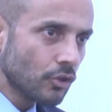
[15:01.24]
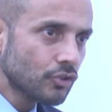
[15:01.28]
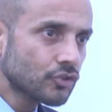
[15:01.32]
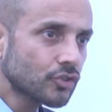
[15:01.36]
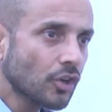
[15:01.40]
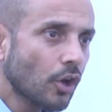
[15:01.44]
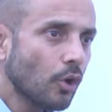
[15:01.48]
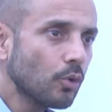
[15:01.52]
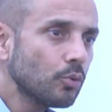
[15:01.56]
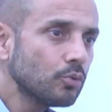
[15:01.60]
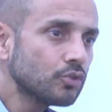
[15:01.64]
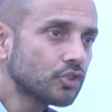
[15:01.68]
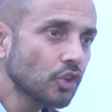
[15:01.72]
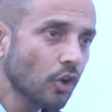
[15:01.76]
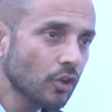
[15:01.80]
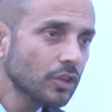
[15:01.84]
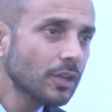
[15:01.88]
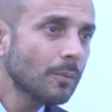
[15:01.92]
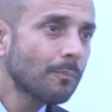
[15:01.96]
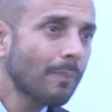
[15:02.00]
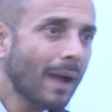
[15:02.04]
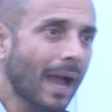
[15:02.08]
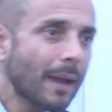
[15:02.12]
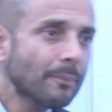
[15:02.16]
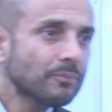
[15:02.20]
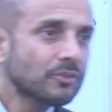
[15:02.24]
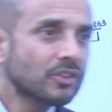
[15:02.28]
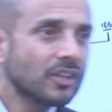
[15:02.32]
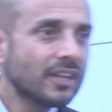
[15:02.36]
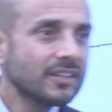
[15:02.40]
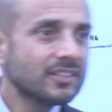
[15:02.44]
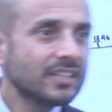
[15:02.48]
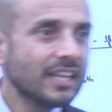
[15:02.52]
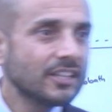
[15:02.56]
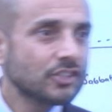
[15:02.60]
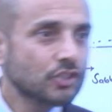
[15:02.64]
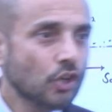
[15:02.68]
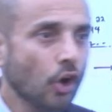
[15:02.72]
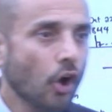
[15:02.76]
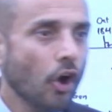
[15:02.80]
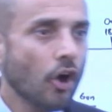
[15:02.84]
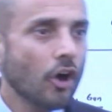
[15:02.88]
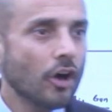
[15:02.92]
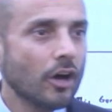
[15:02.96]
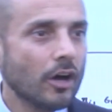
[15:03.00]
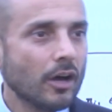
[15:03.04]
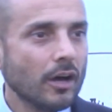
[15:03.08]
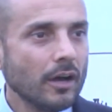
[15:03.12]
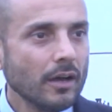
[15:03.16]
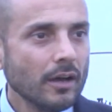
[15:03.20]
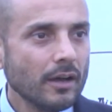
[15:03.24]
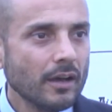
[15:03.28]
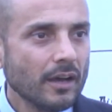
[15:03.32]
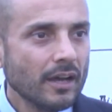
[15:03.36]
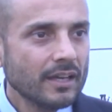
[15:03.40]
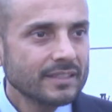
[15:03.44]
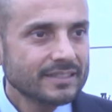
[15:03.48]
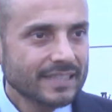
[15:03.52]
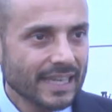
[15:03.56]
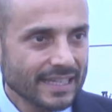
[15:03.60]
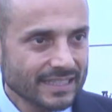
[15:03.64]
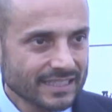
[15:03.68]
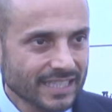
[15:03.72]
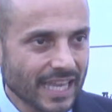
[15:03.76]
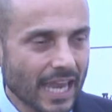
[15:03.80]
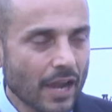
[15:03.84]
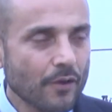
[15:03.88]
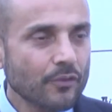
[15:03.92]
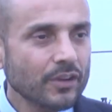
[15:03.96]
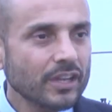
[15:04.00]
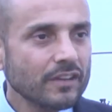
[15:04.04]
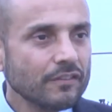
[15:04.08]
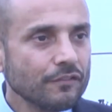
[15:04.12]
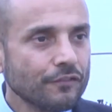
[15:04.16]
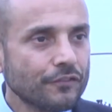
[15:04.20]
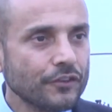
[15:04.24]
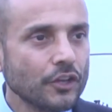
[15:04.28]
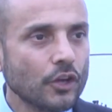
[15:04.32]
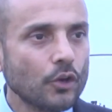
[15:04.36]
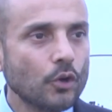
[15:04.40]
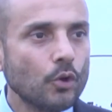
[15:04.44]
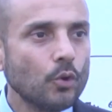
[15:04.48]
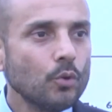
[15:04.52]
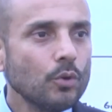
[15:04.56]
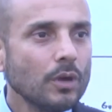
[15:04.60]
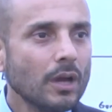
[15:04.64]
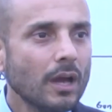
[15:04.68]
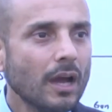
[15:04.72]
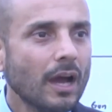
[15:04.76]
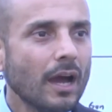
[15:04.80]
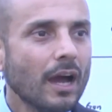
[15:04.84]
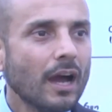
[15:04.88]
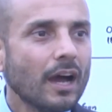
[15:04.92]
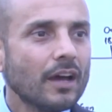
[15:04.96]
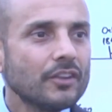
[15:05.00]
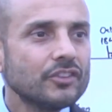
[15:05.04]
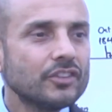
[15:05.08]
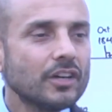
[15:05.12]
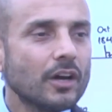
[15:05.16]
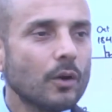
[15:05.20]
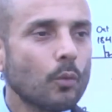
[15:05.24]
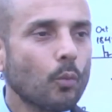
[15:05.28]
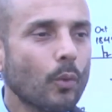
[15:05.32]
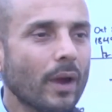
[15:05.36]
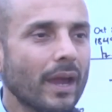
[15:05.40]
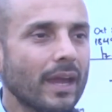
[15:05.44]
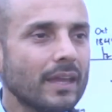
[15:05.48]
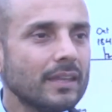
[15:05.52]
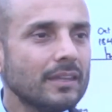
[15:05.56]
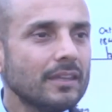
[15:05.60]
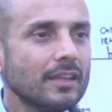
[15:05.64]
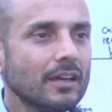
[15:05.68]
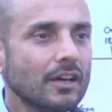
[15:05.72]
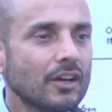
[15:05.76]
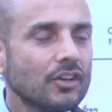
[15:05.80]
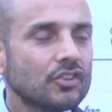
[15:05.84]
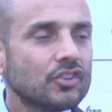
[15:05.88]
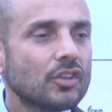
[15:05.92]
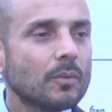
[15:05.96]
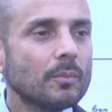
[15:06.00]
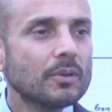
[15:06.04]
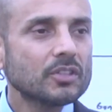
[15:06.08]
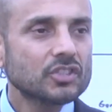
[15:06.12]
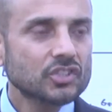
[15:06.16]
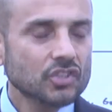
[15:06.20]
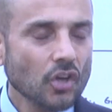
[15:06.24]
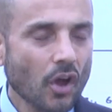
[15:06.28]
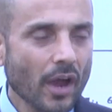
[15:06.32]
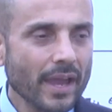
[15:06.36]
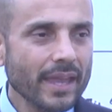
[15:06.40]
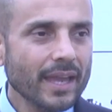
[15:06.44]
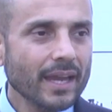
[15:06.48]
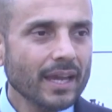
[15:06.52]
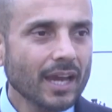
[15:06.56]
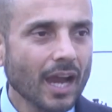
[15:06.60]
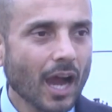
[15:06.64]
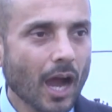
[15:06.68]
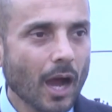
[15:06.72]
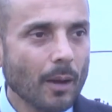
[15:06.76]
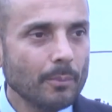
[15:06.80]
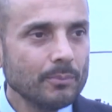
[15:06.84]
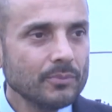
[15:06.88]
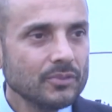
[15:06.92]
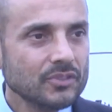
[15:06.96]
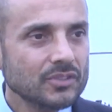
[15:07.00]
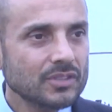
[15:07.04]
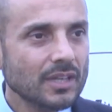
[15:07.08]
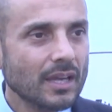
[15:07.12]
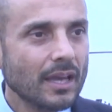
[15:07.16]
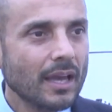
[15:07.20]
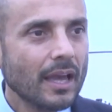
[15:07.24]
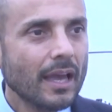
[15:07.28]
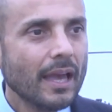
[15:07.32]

So John the Baptist, he's got a sectarian view that when the Messiah comes,